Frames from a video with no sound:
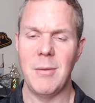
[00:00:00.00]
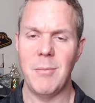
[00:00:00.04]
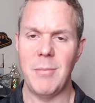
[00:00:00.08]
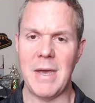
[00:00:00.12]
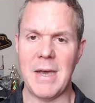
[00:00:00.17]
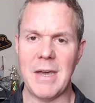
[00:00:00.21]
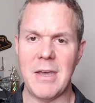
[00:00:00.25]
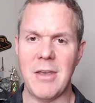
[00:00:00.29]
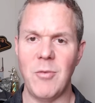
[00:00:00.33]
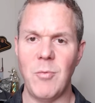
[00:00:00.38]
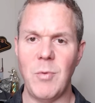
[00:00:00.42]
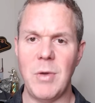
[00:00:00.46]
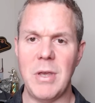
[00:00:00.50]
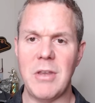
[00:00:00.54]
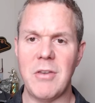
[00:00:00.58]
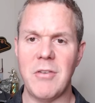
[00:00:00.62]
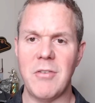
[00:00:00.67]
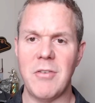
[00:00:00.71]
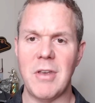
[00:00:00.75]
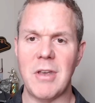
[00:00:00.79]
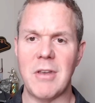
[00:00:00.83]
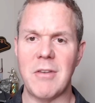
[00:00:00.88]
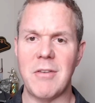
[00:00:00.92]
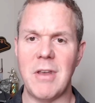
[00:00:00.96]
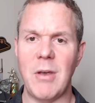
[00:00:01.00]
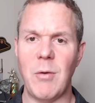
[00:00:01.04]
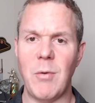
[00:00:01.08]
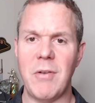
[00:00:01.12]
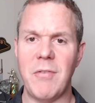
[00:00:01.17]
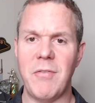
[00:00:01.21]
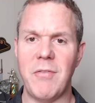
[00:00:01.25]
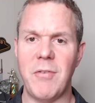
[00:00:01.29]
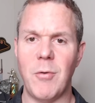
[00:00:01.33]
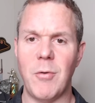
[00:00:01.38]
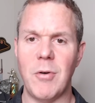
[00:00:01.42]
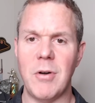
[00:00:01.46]
back in week six, they
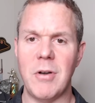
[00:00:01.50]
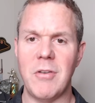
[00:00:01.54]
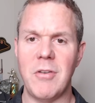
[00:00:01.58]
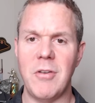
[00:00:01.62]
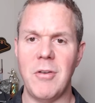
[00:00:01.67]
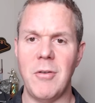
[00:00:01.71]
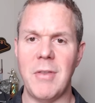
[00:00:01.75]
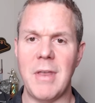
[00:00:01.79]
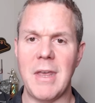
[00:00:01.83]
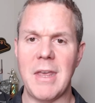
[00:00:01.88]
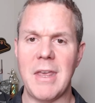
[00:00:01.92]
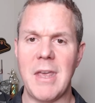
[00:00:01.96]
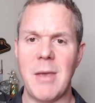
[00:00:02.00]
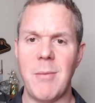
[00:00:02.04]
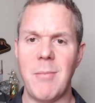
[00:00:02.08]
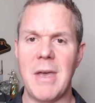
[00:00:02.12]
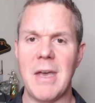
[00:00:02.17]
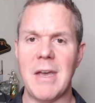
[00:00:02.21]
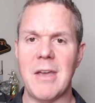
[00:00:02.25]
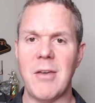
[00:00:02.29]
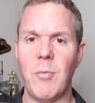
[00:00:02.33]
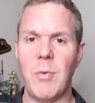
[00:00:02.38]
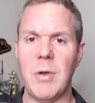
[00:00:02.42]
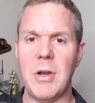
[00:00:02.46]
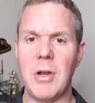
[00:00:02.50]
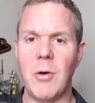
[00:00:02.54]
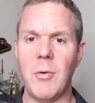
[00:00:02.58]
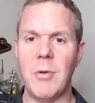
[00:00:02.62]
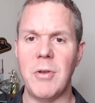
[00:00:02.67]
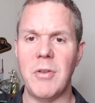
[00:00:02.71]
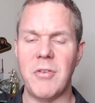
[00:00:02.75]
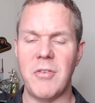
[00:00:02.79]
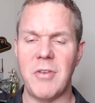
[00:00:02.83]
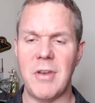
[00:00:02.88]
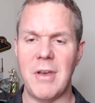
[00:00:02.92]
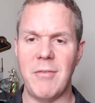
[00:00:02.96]
went four and two, and they came back and went 0
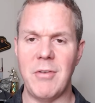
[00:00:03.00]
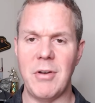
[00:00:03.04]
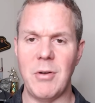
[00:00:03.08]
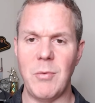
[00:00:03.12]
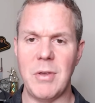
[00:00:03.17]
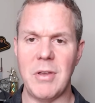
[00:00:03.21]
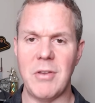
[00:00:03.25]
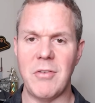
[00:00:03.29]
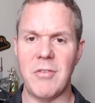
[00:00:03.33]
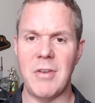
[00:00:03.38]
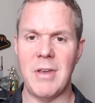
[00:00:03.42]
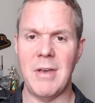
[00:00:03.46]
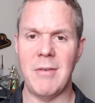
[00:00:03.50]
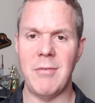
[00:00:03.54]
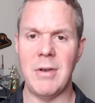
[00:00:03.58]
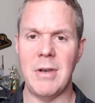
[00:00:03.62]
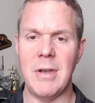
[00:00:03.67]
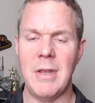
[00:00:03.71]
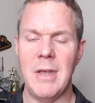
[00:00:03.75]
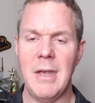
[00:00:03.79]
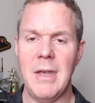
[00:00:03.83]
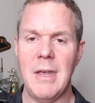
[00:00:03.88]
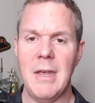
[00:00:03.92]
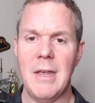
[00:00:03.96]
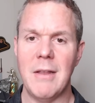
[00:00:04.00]
and 7 in week seven.